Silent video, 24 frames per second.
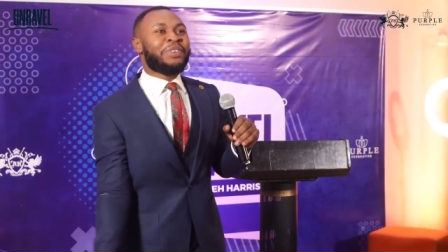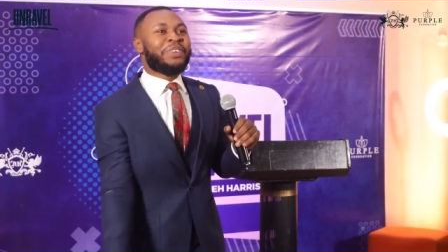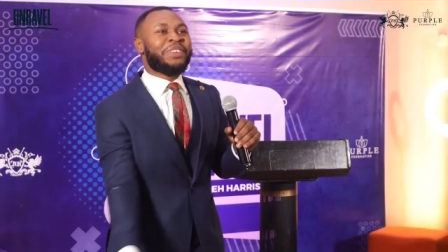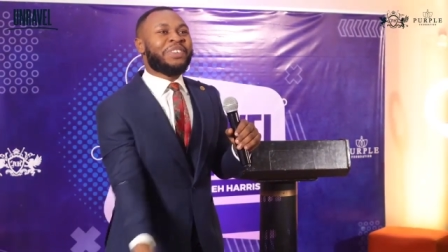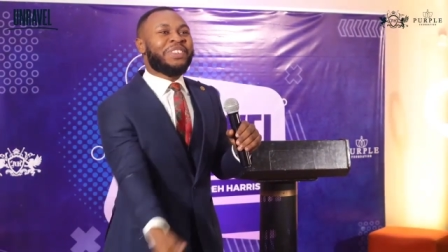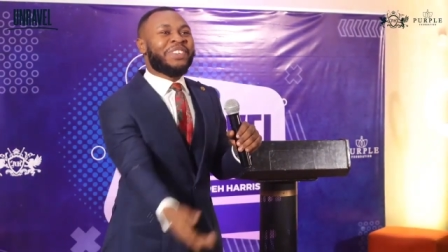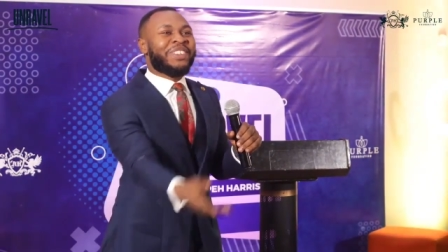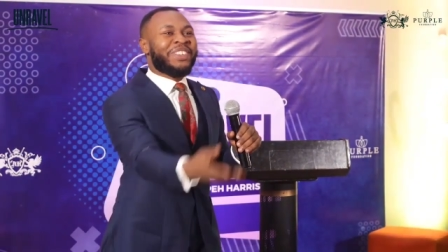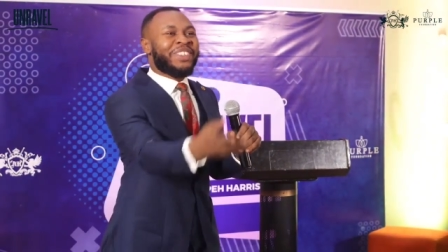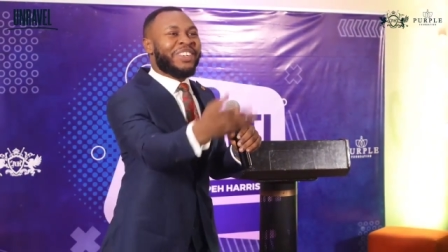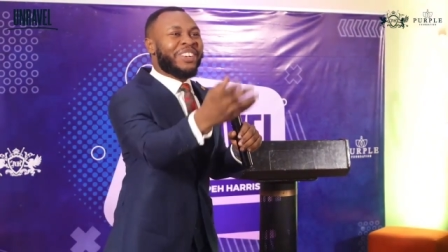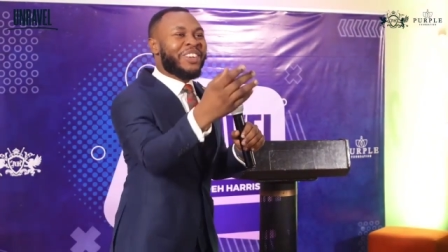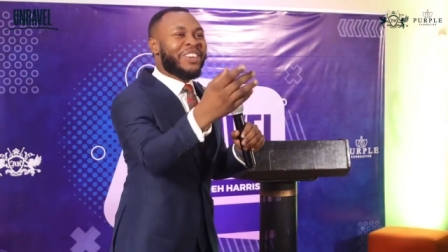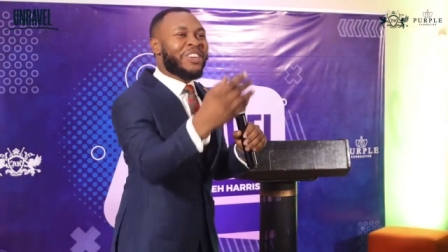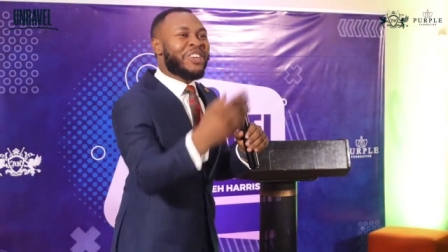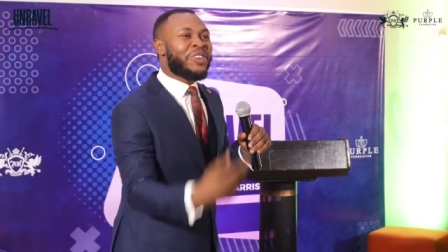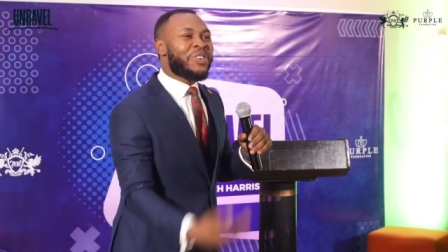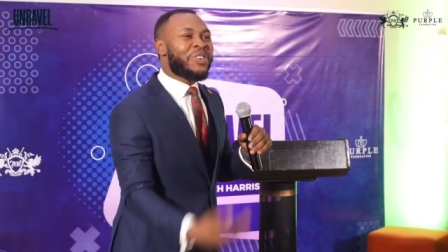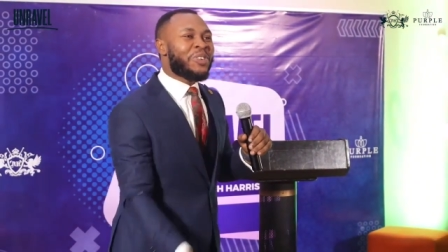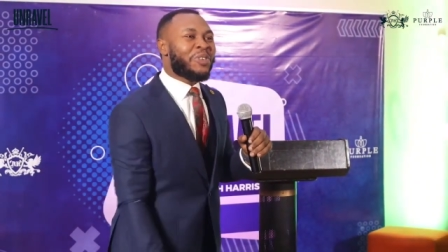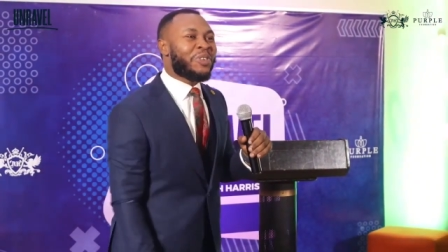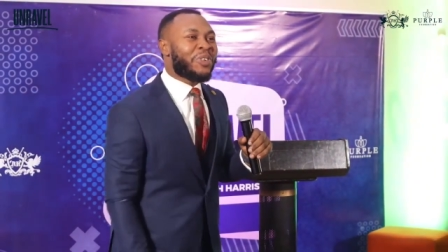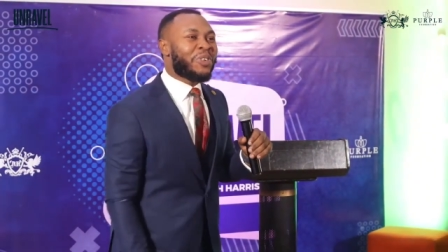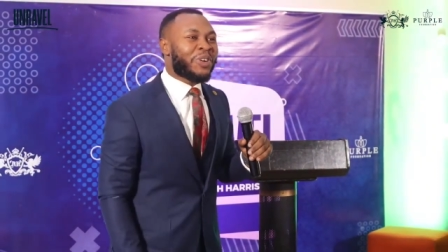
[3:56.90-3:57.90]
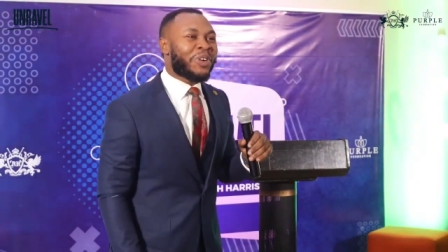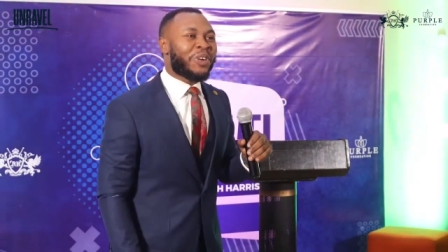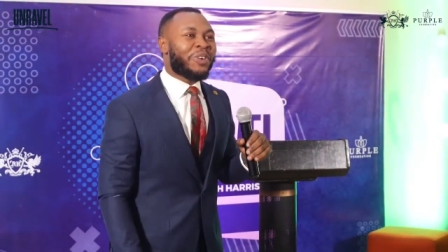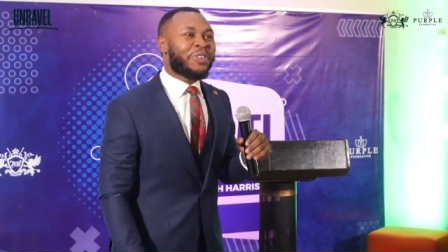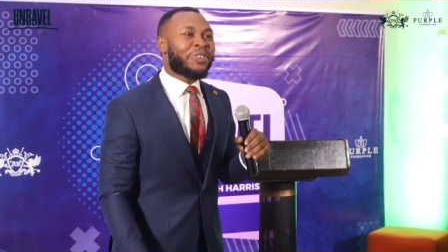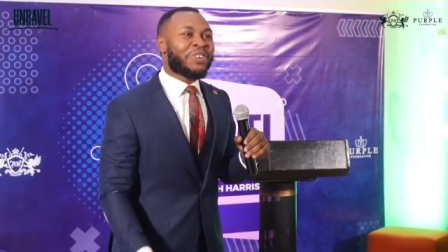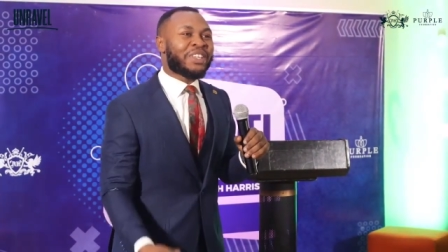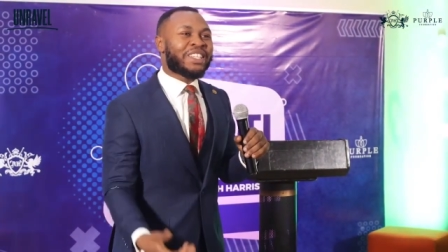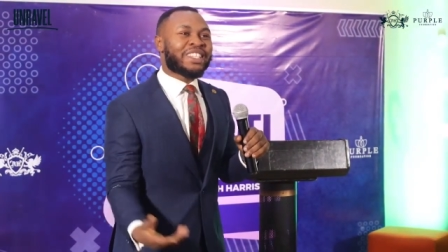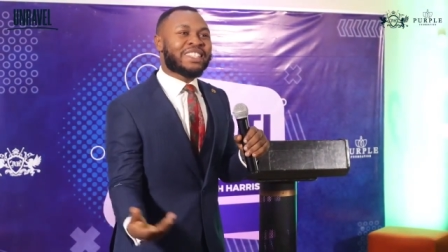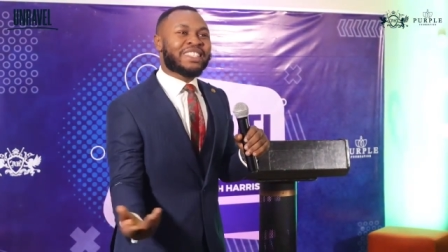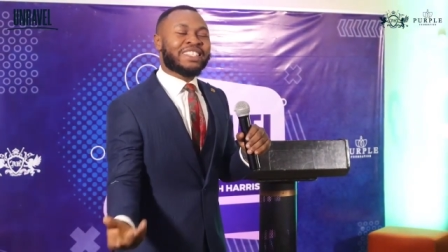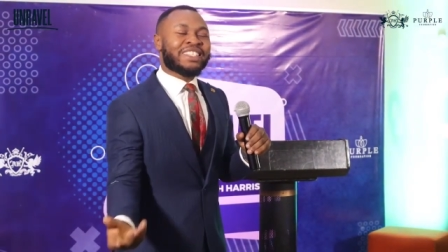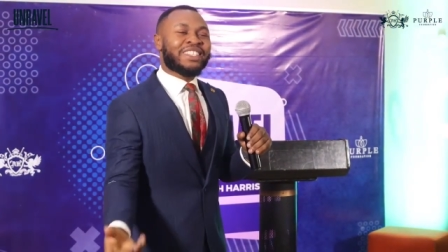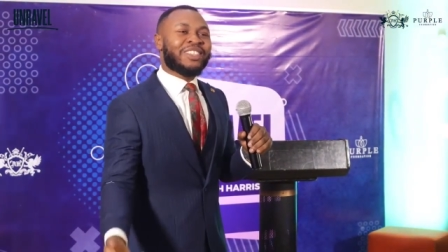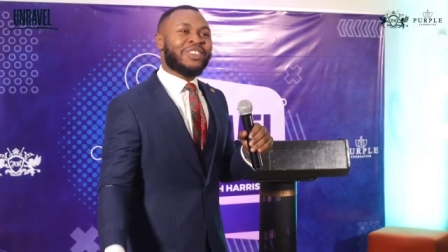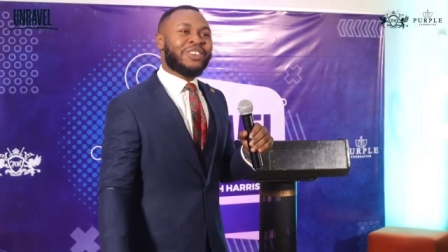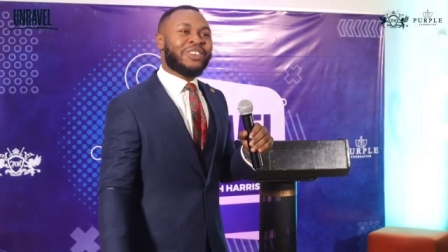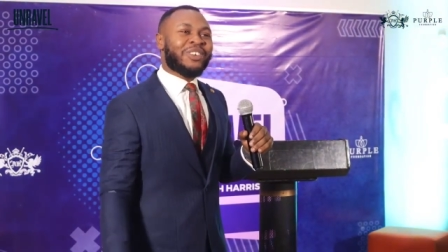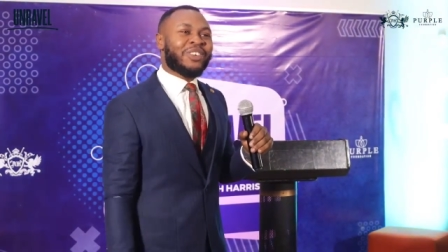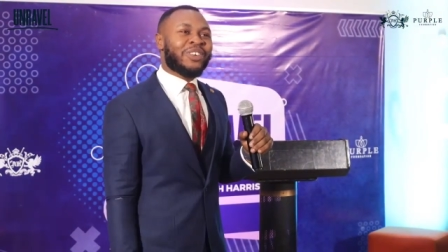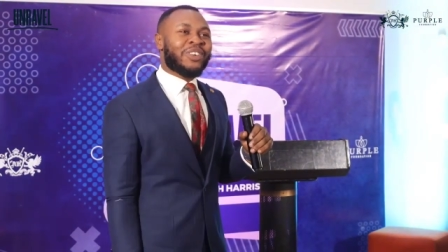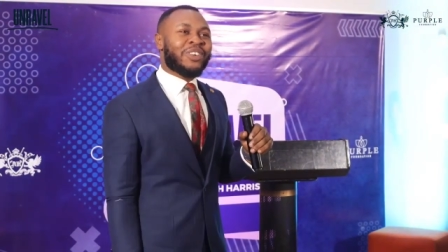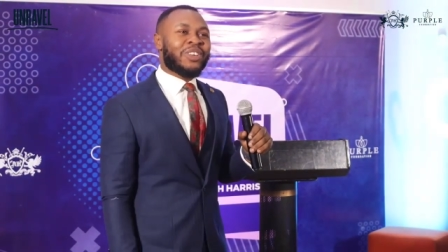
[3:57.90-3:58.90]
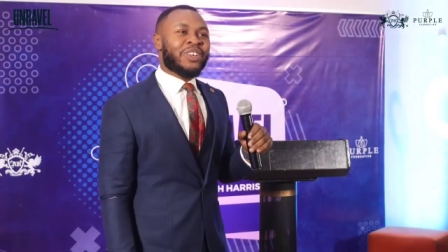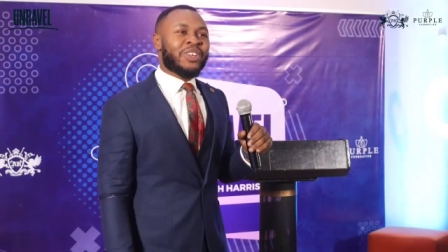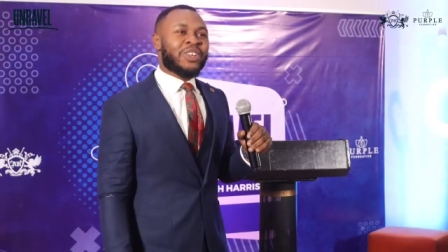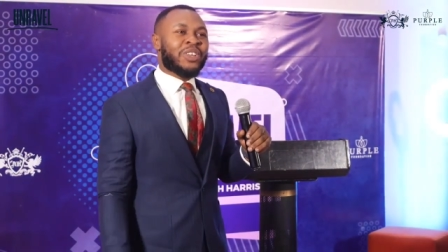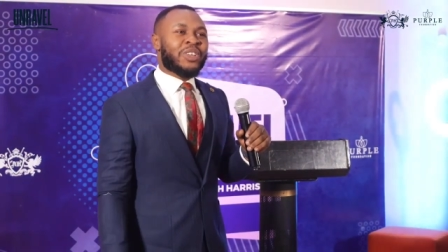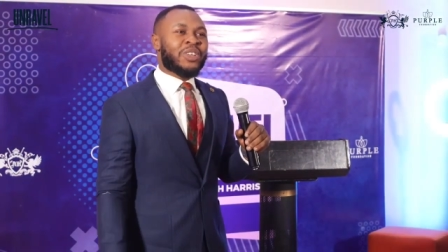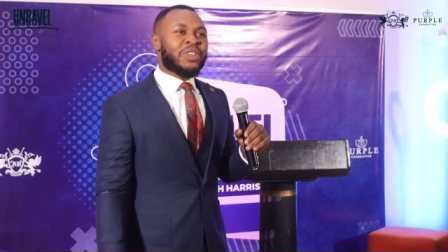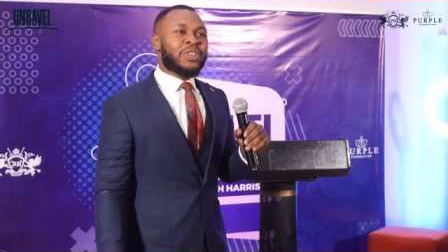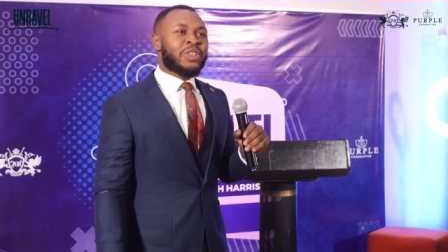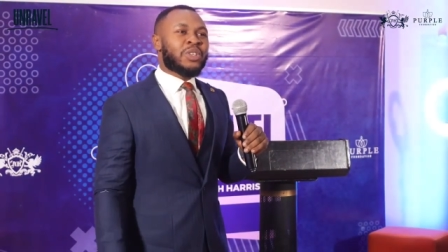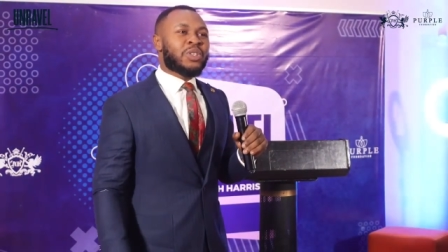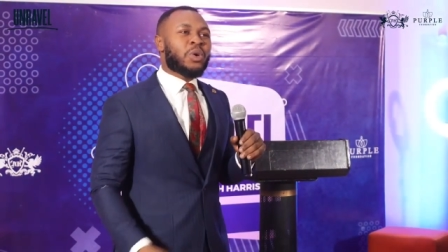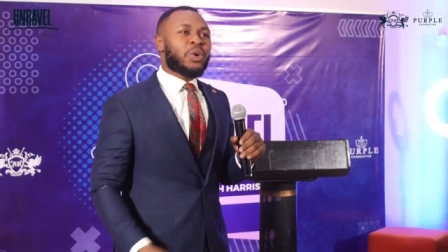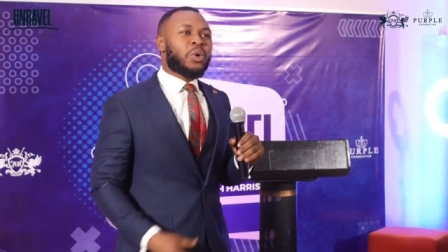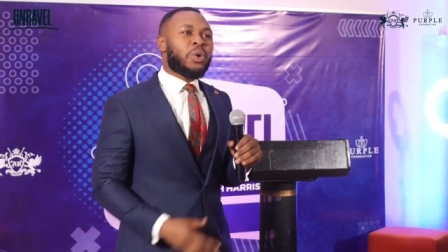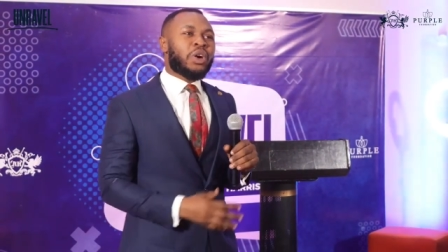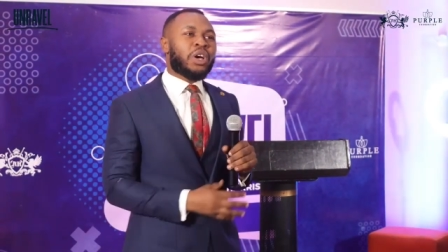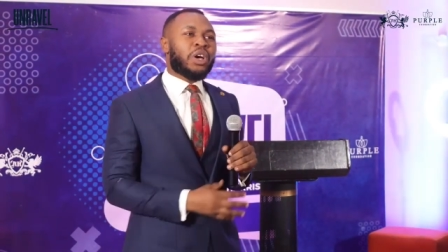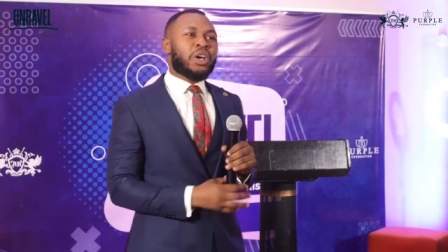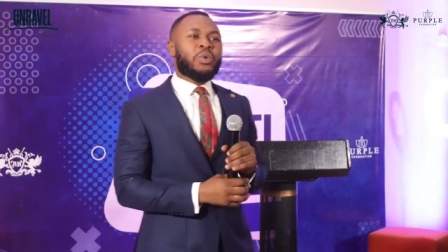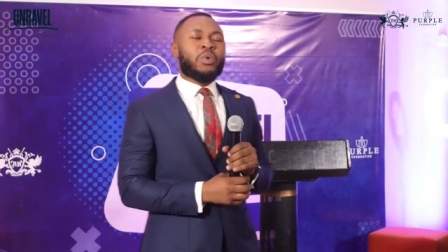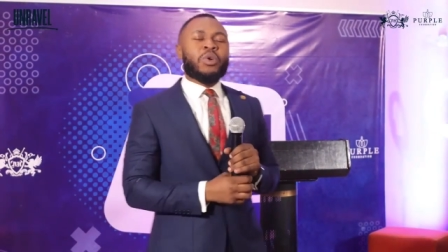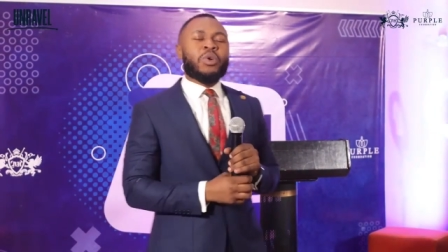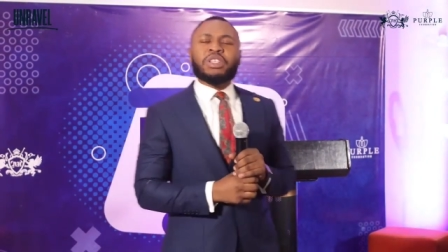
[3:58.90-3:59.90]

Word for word: we call it, you know. So it